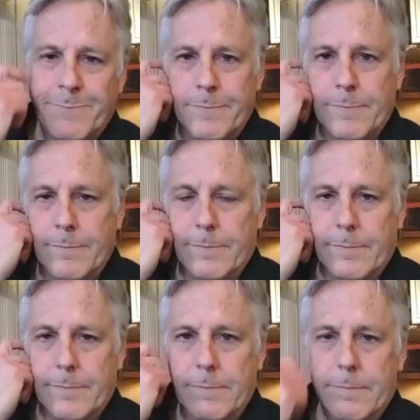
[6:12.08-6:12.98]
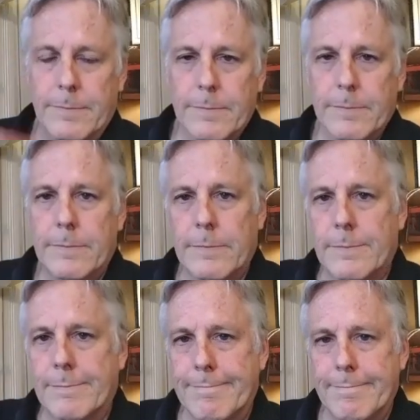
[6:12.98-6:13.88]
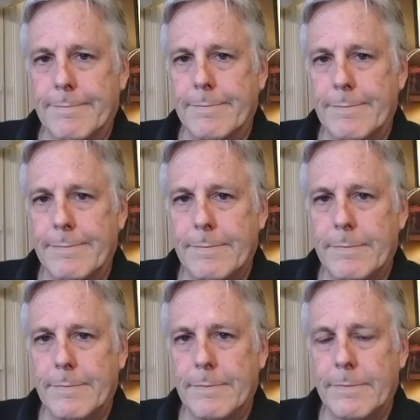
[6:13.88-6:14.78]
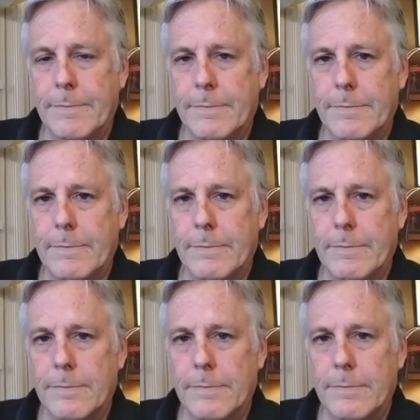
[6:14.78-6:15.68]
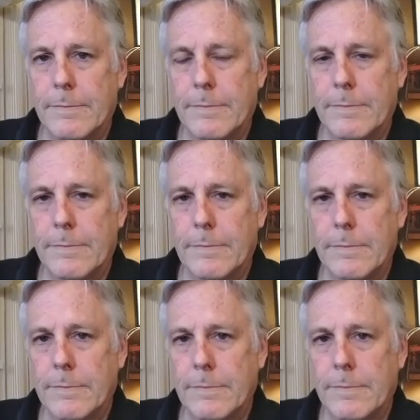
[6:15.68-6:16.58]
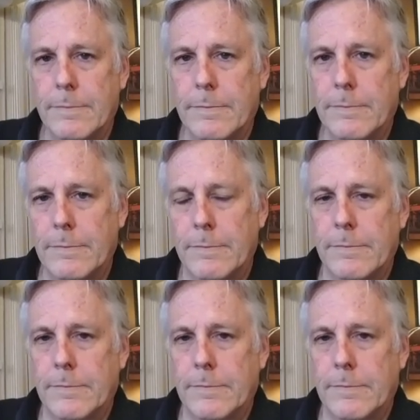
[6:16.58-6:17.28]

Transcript: This person isn't speaking.